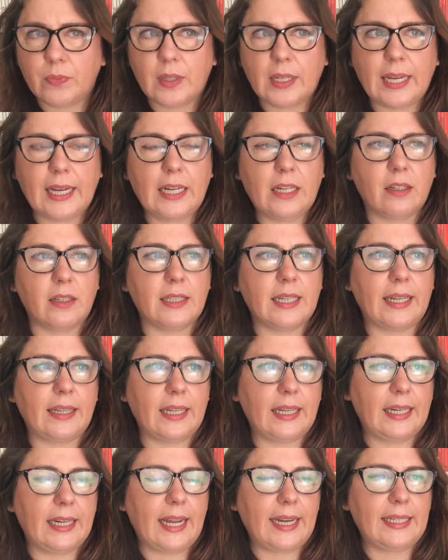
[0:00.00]
killed
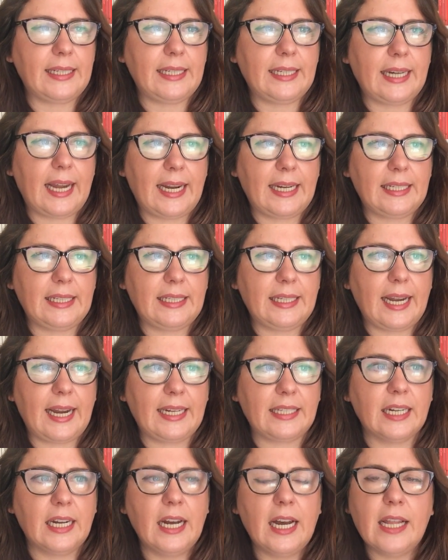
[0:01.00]
in
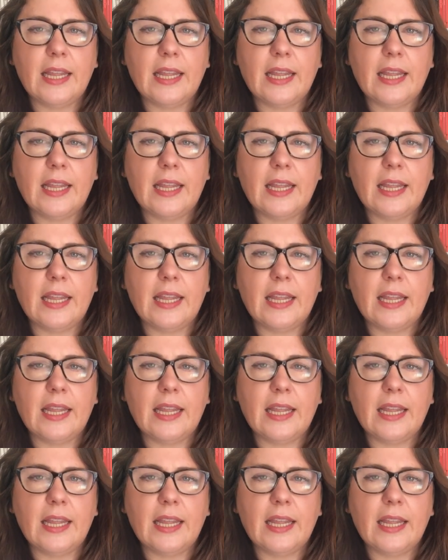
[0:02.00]
1888.